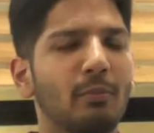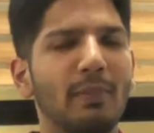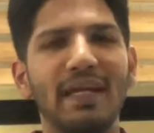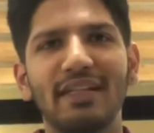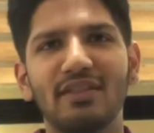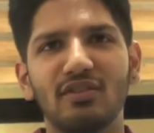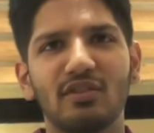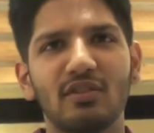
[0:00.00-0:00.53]

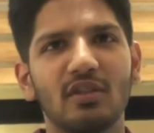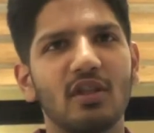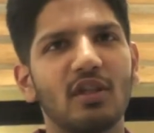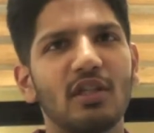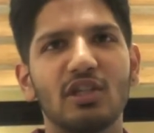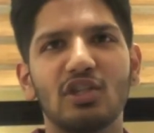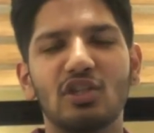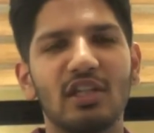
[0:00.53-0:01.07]
Meats,
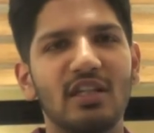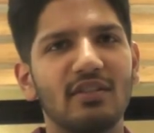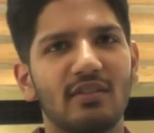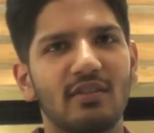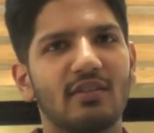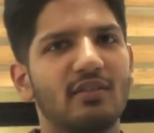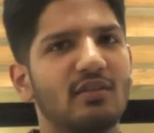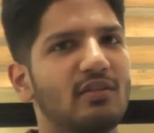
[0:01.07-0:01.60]

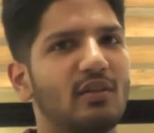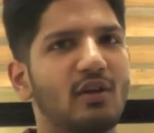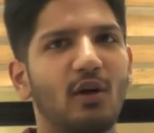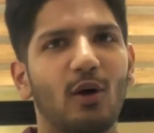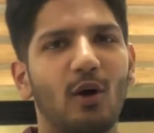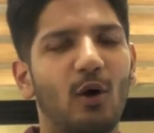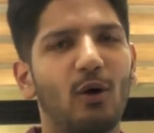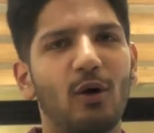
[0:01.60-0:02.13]
cheeses,
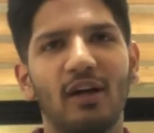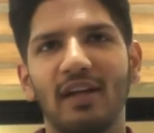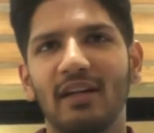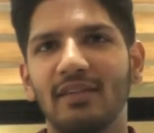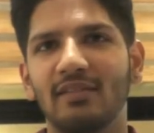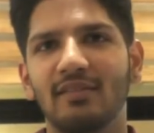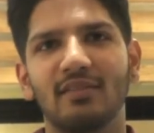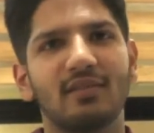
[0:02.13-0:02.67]

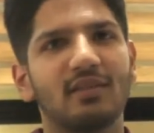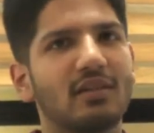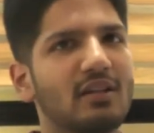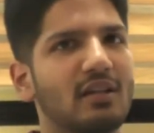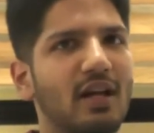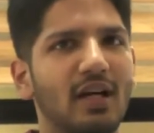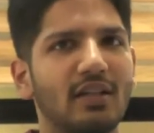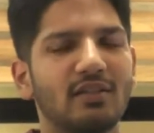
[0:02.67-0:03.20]
oils,
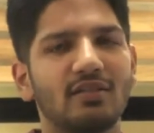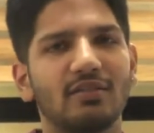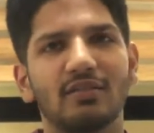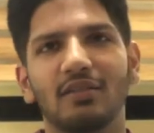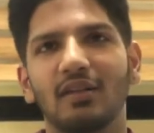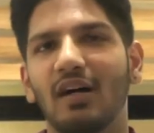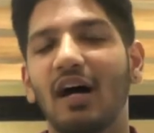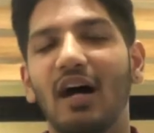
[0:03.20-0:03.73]

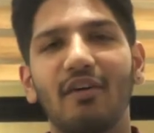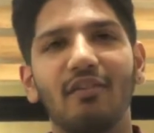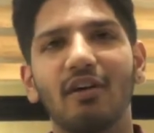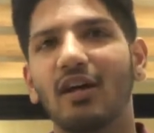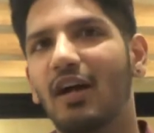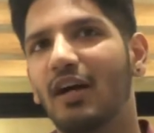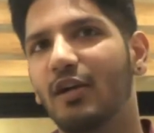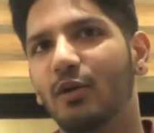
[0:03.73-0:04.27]
nuts,
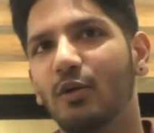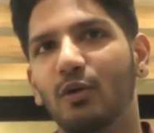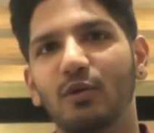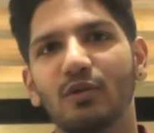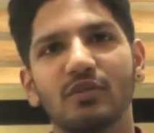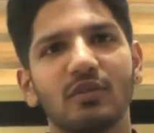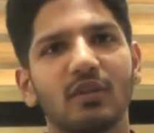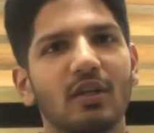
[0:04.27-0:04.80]

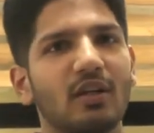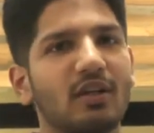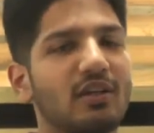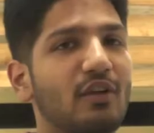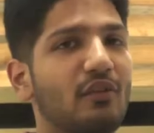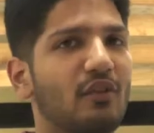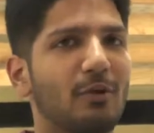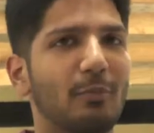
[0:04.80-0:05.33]
avocados,
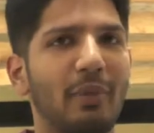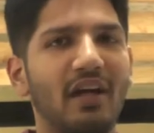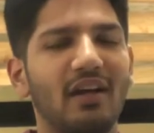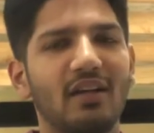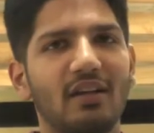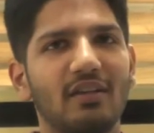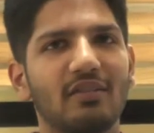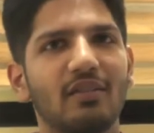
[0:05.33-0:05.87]
different
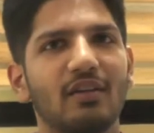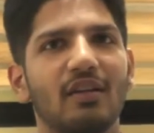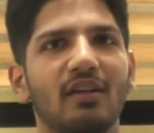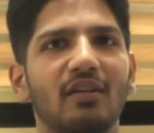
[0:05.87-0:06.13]
berries.